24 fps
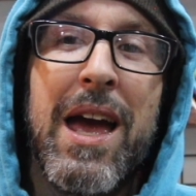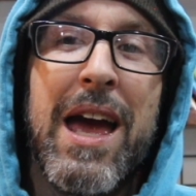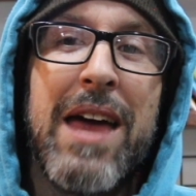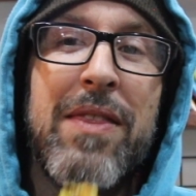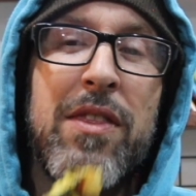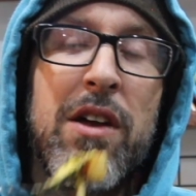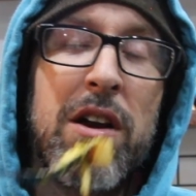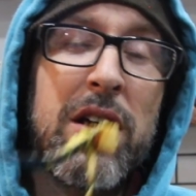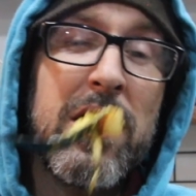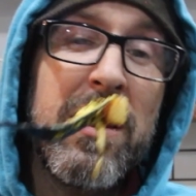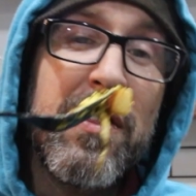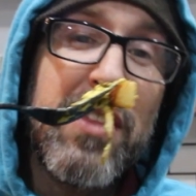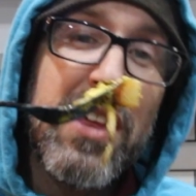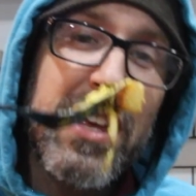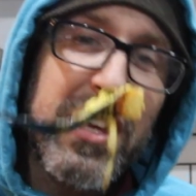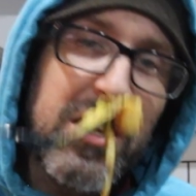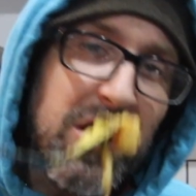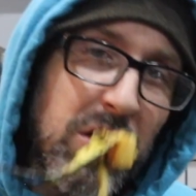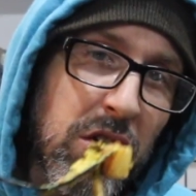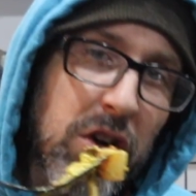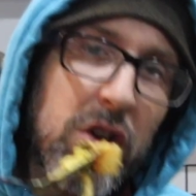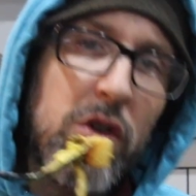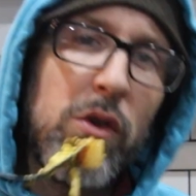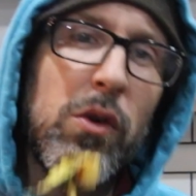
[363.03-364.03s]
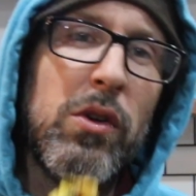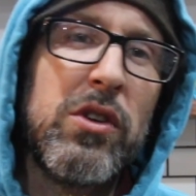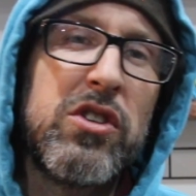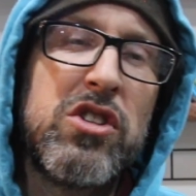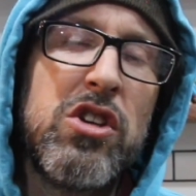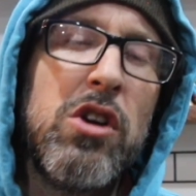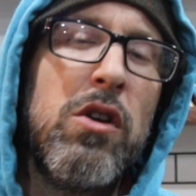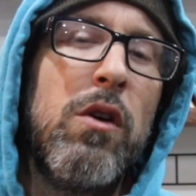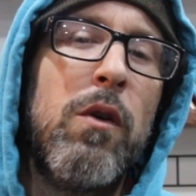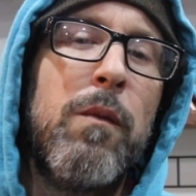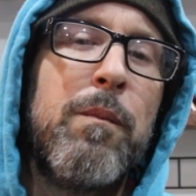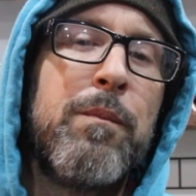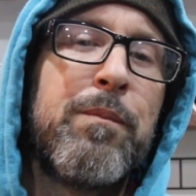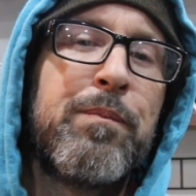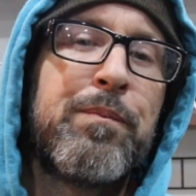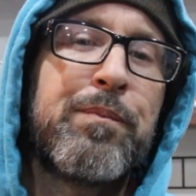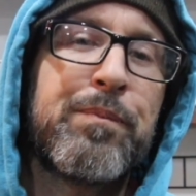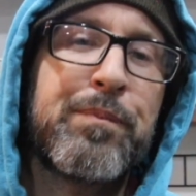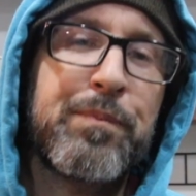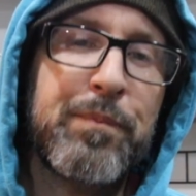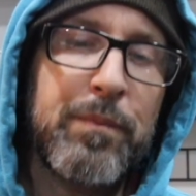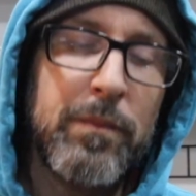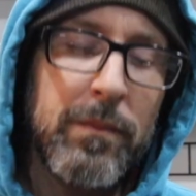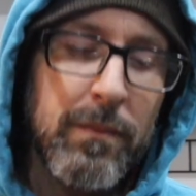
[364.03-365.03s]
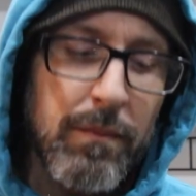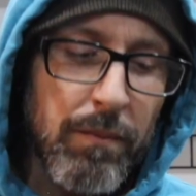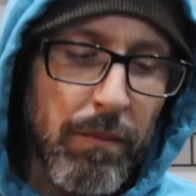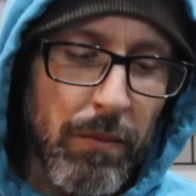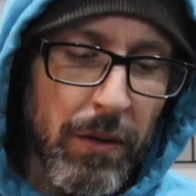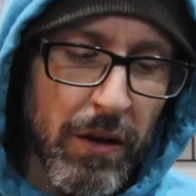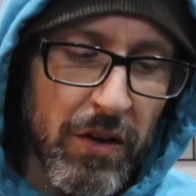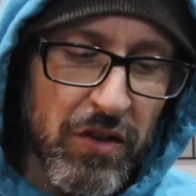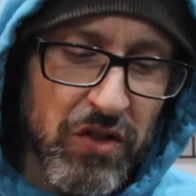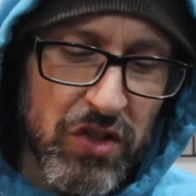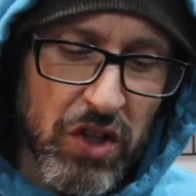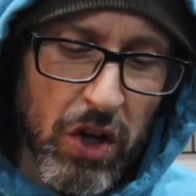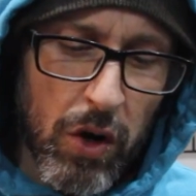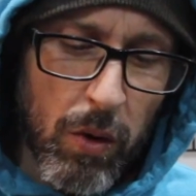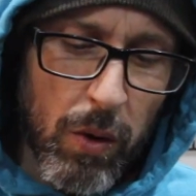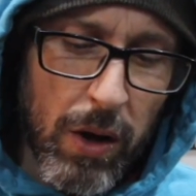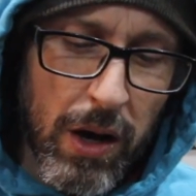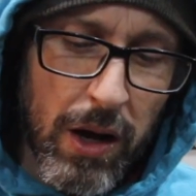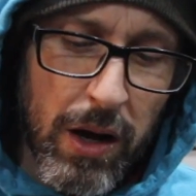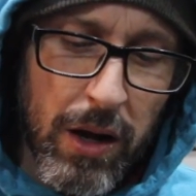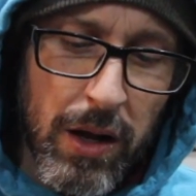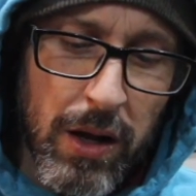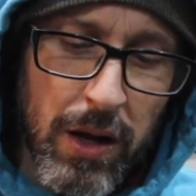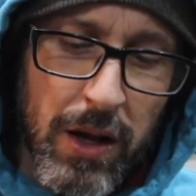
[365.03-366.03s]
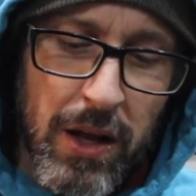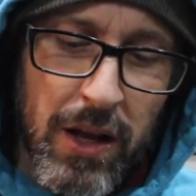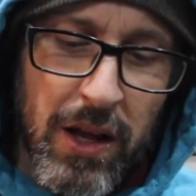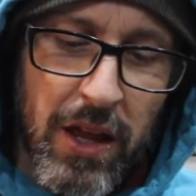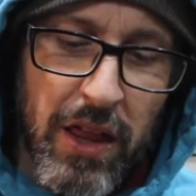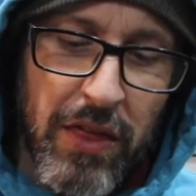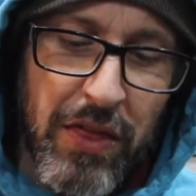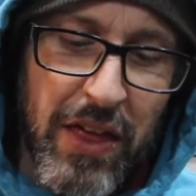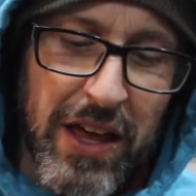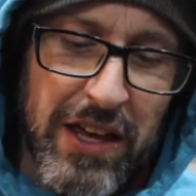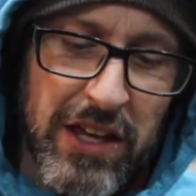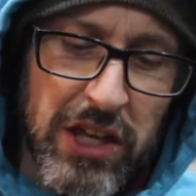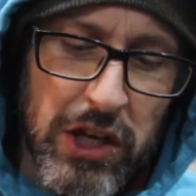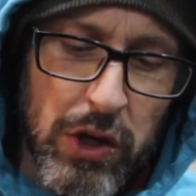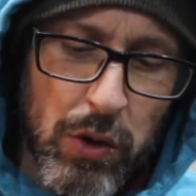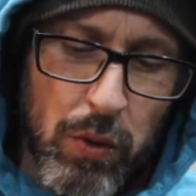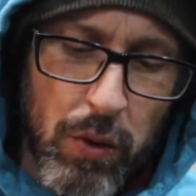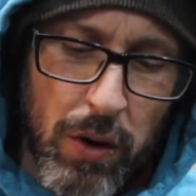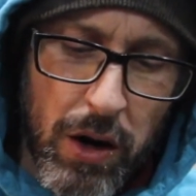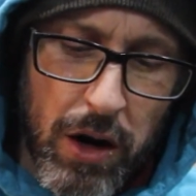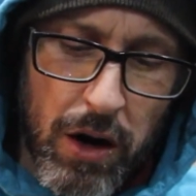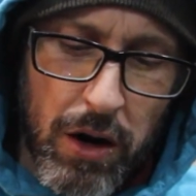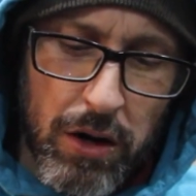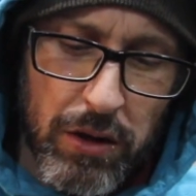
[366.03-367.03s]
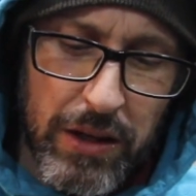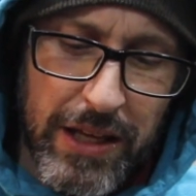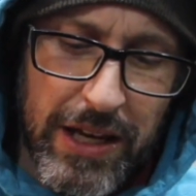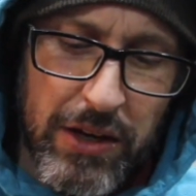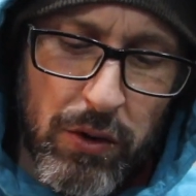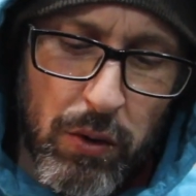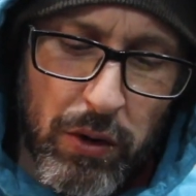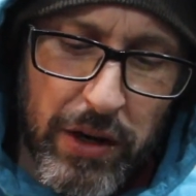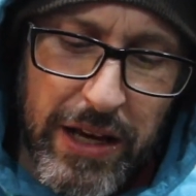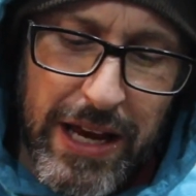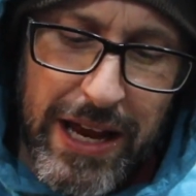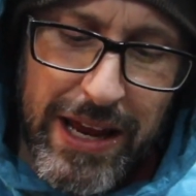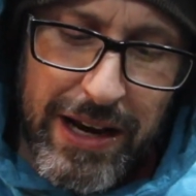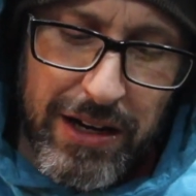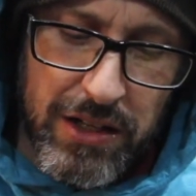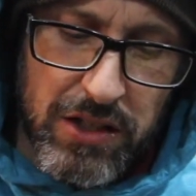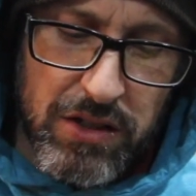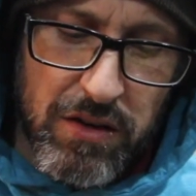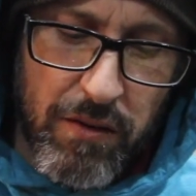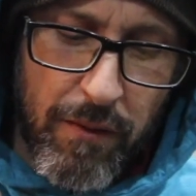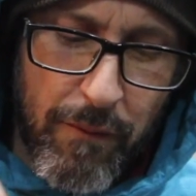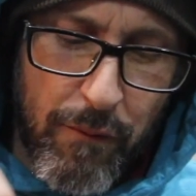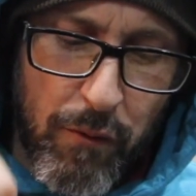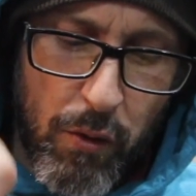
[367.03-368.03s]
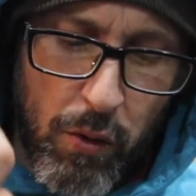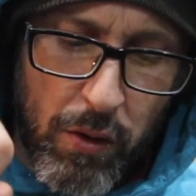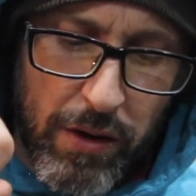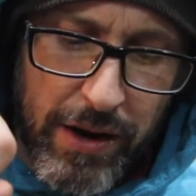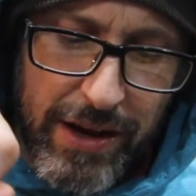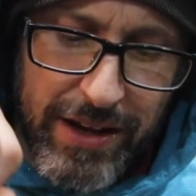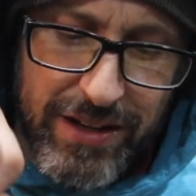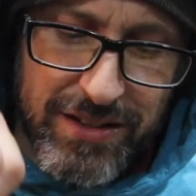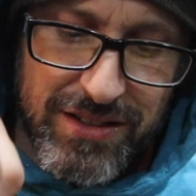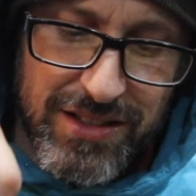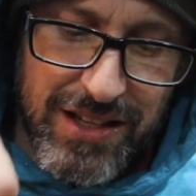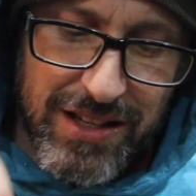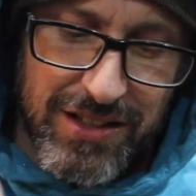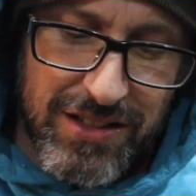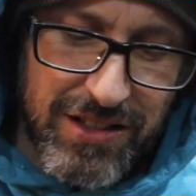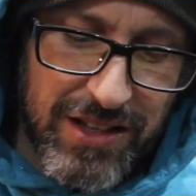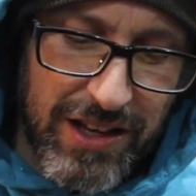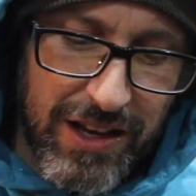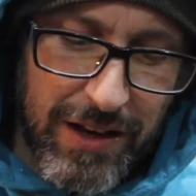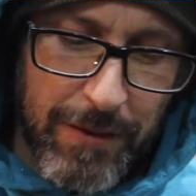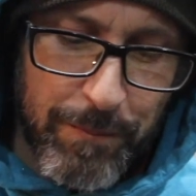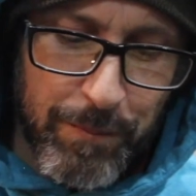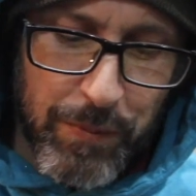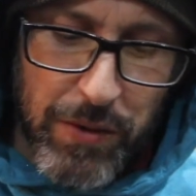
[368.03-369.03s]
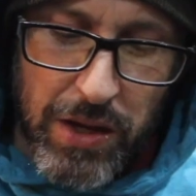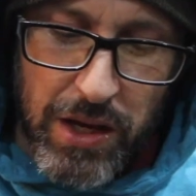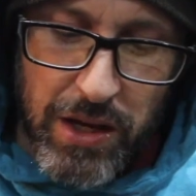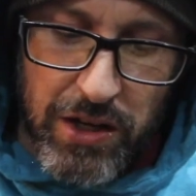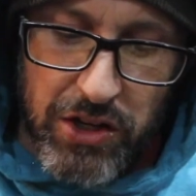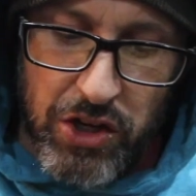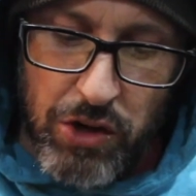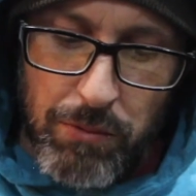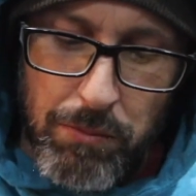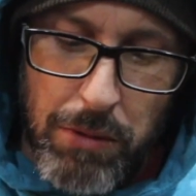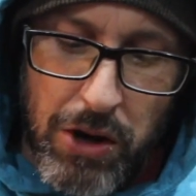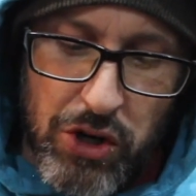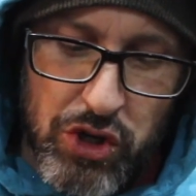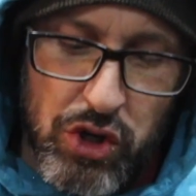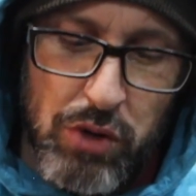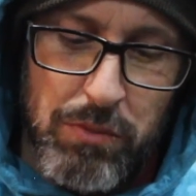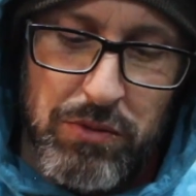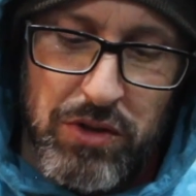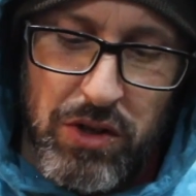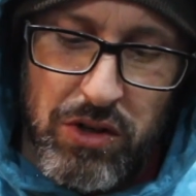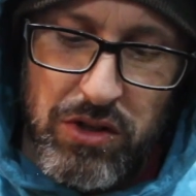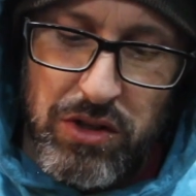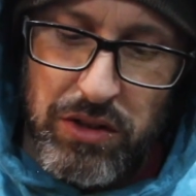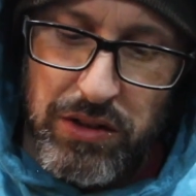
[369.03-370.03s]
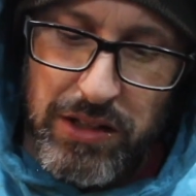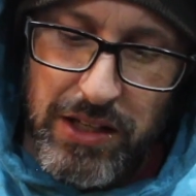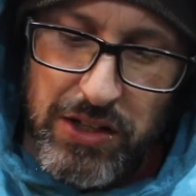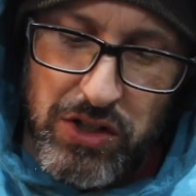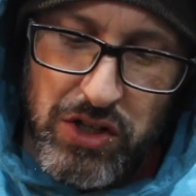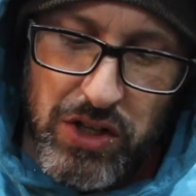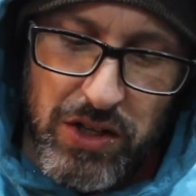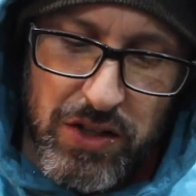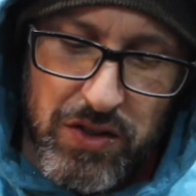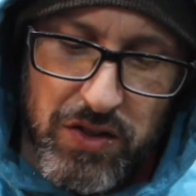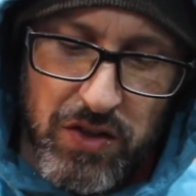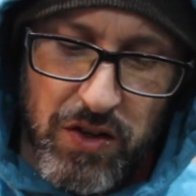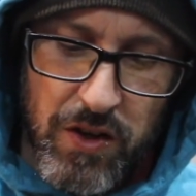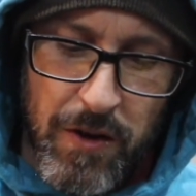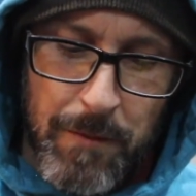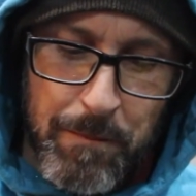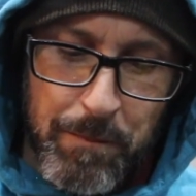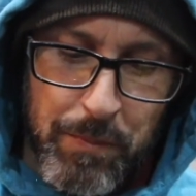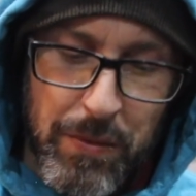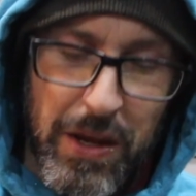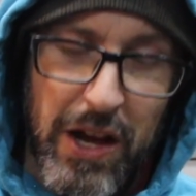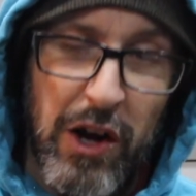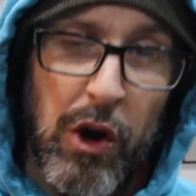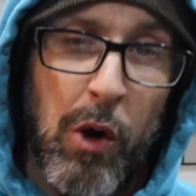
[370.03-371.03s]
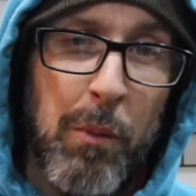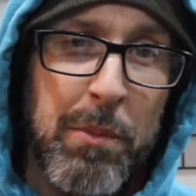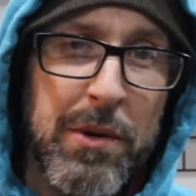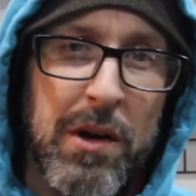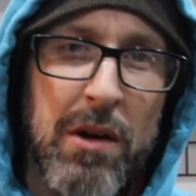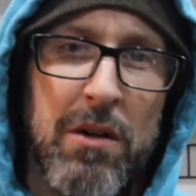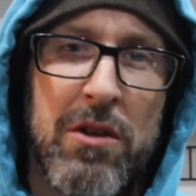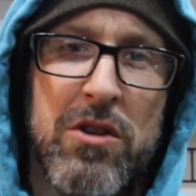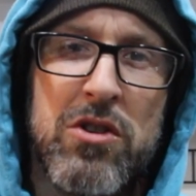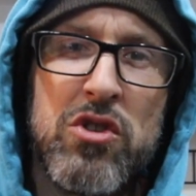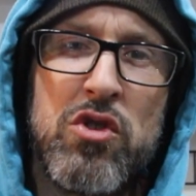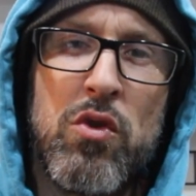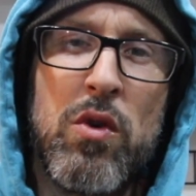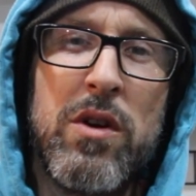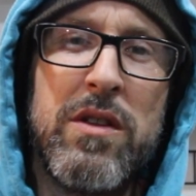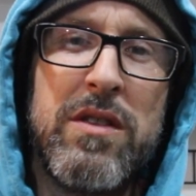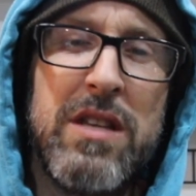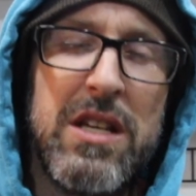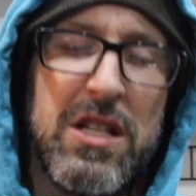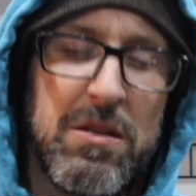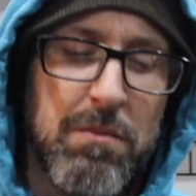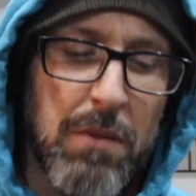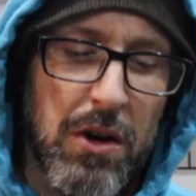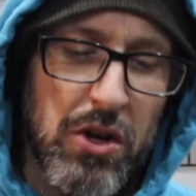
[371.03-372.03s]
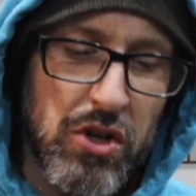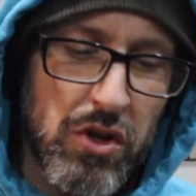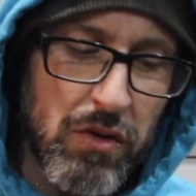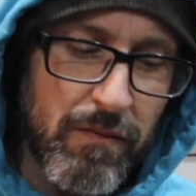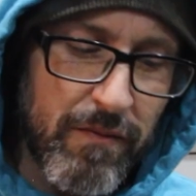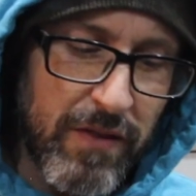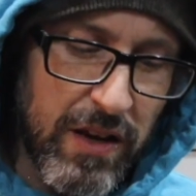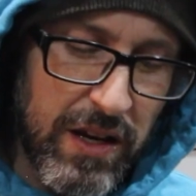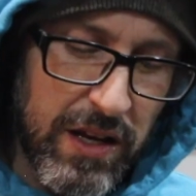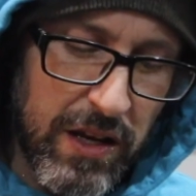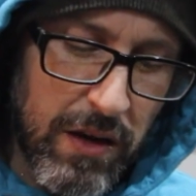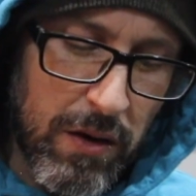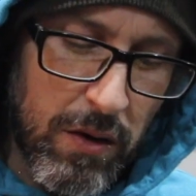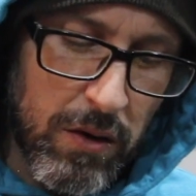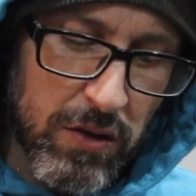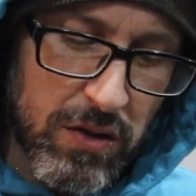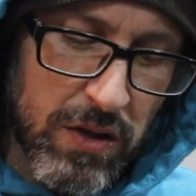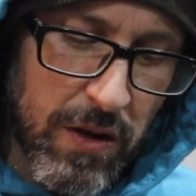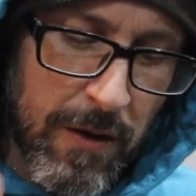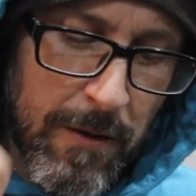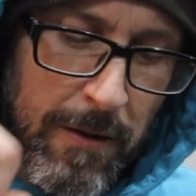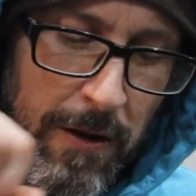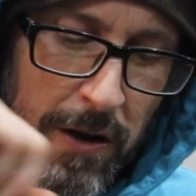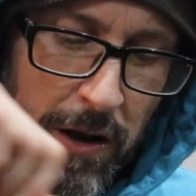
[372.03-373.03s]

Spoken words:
And they're gonna think you're cool too. So, thank you, Heartland Organics, for existing. Your mushrooms are delicious. I hope you all enjoyed these mushroom videos.